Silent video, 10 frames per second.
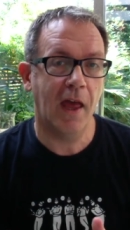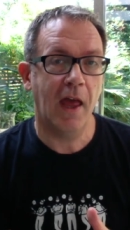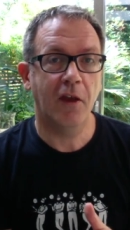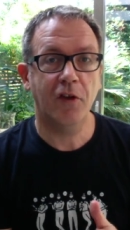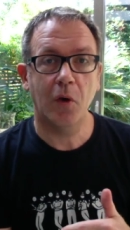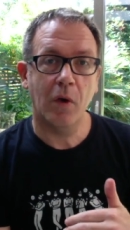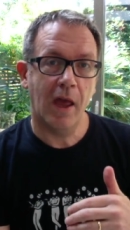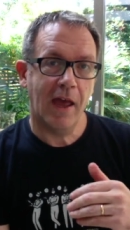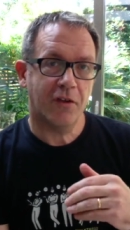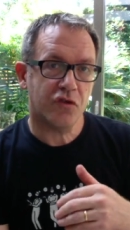So
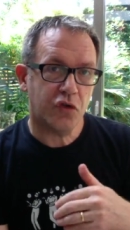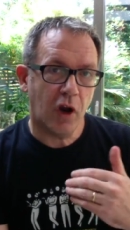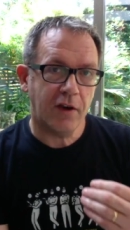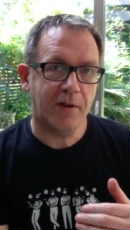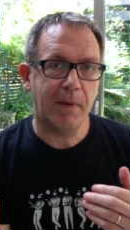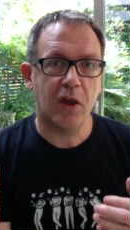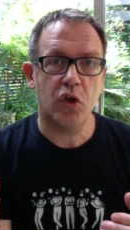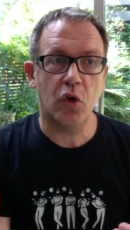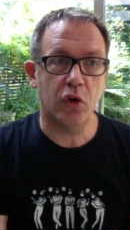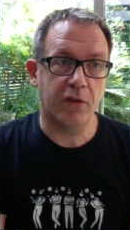try to make
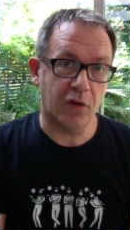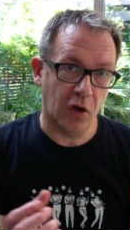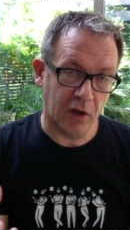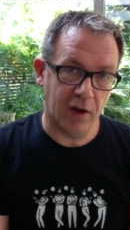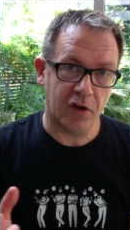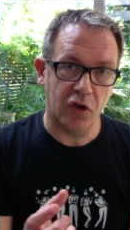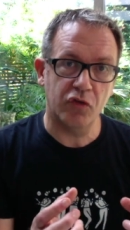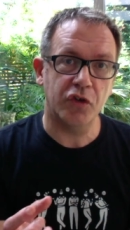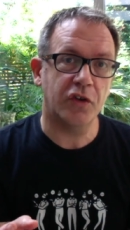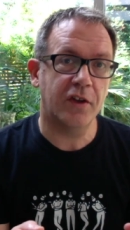sure you've got good
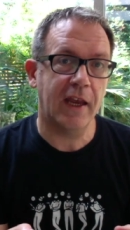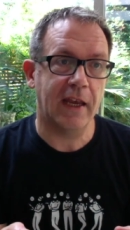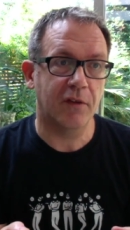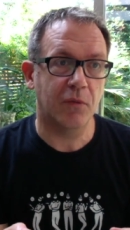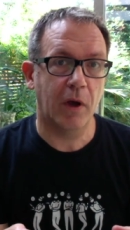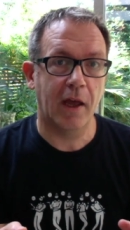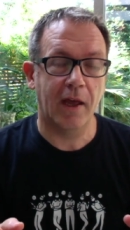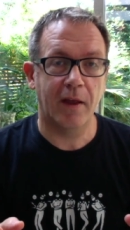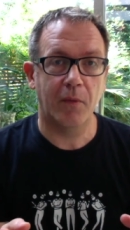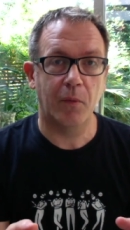routines where,
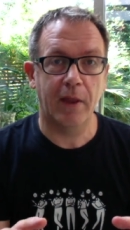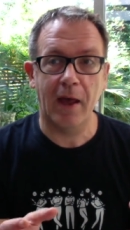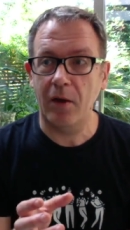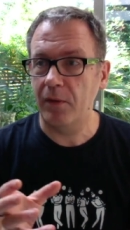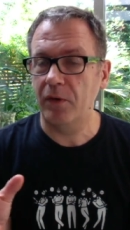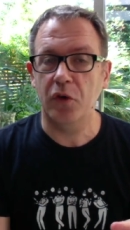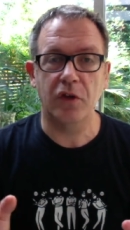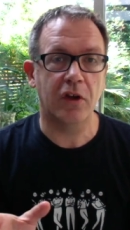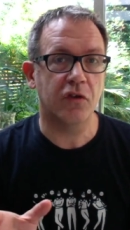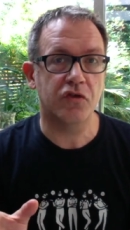without losing
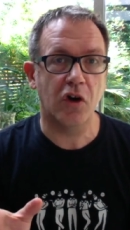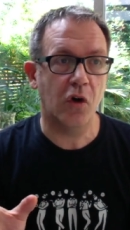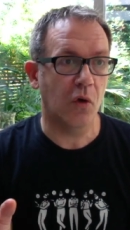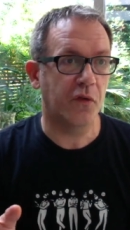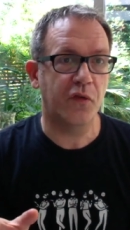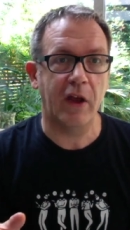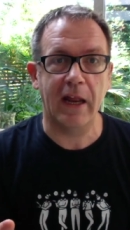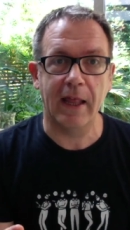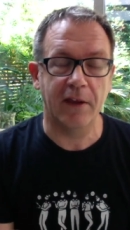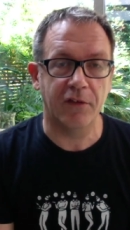control or feeling
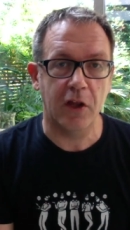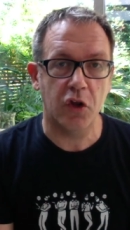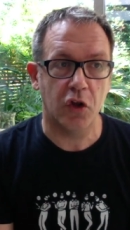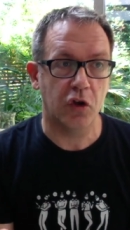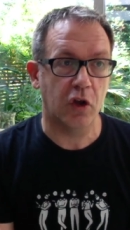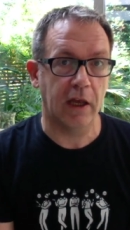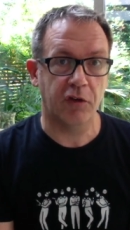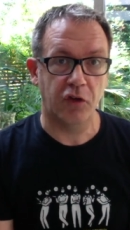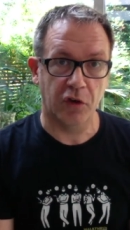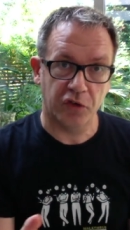that's an issue, you can get
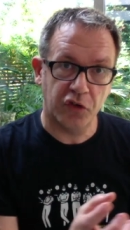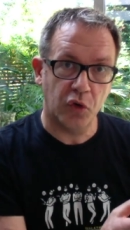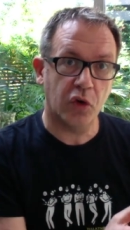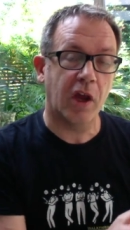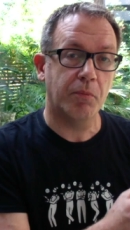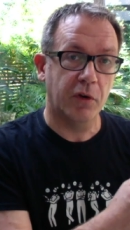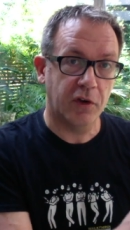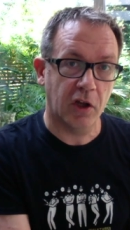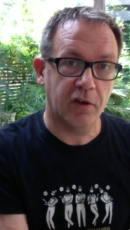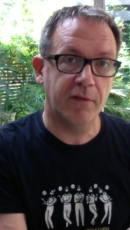students talking
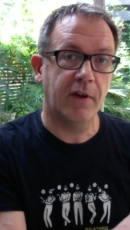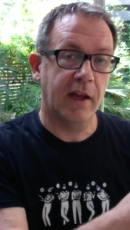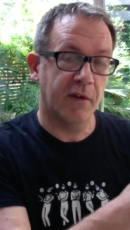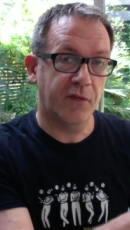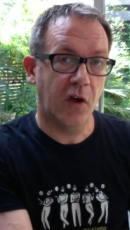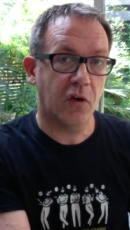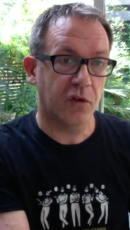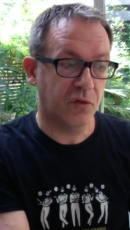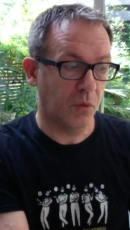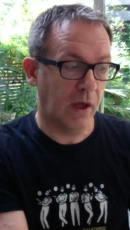productively in a
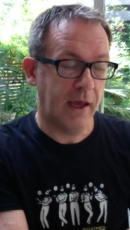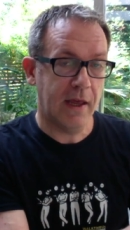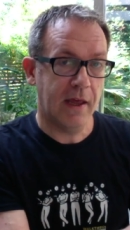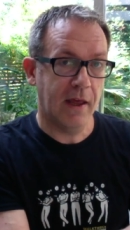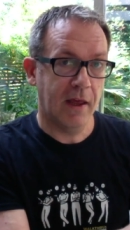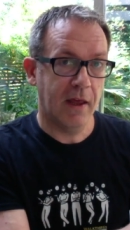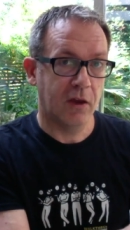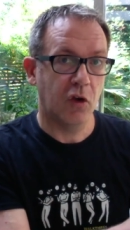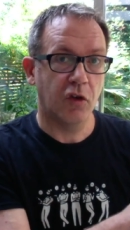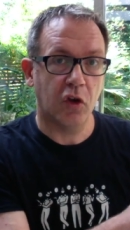focused way,
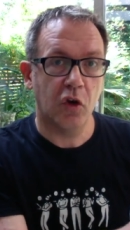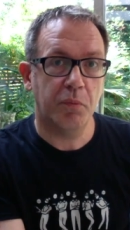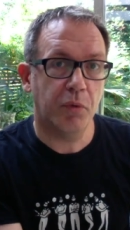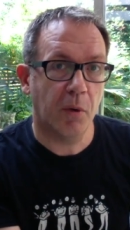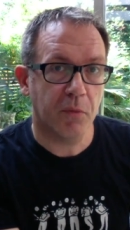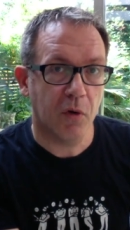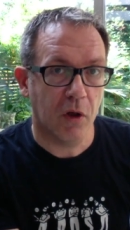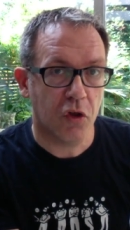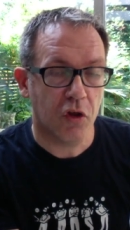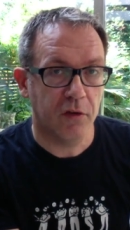using good prompt
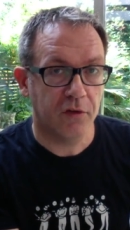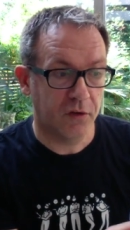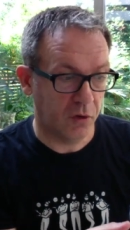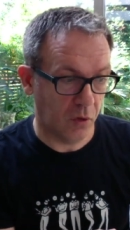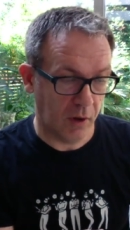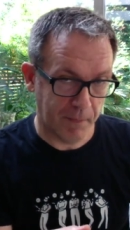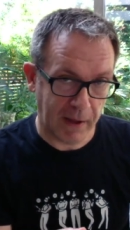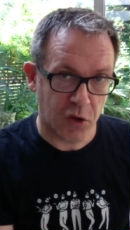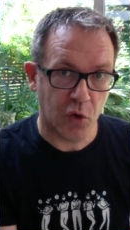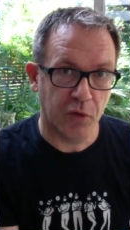questions to make
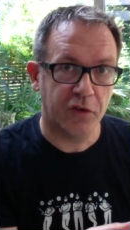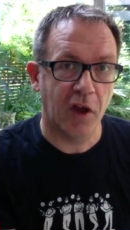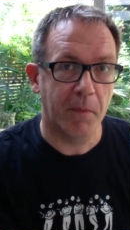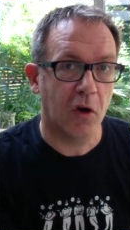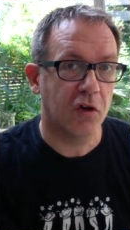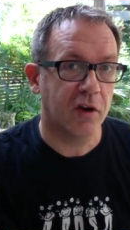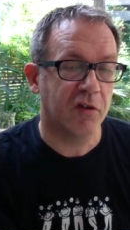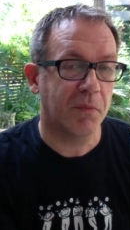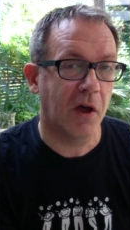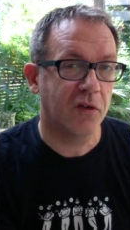sure the terminology is
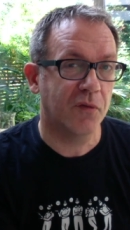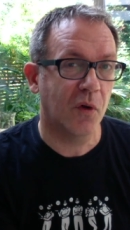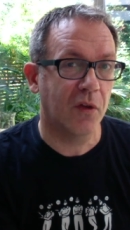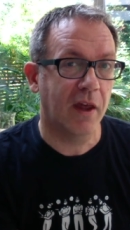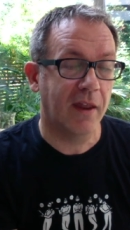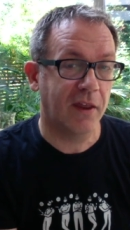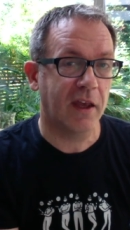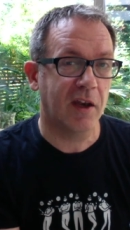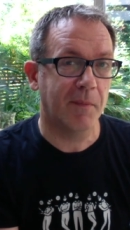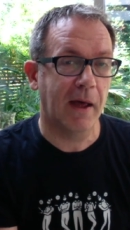part of what they're
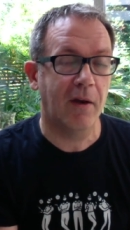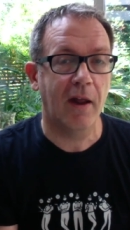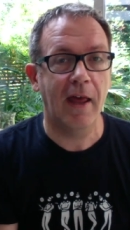thinking about,